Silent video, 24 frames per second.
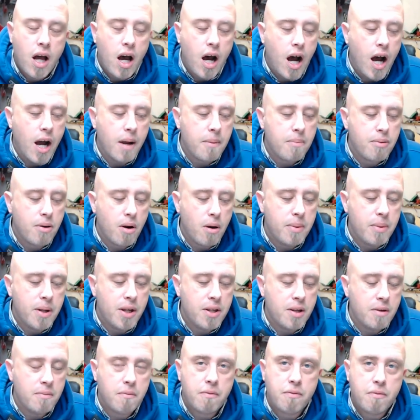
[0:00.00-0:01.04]
I probably
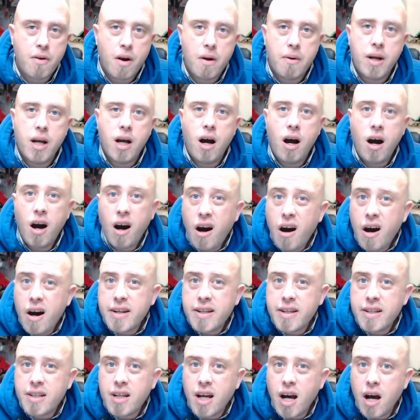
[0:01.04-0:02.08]
didn't throw it hard
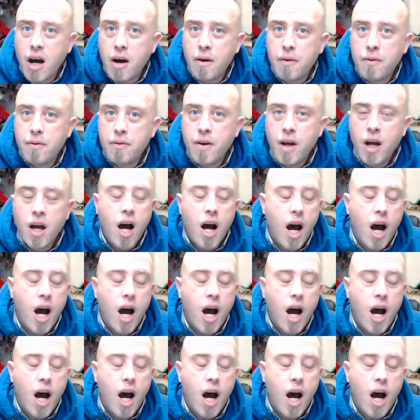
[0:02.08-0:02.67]
enough.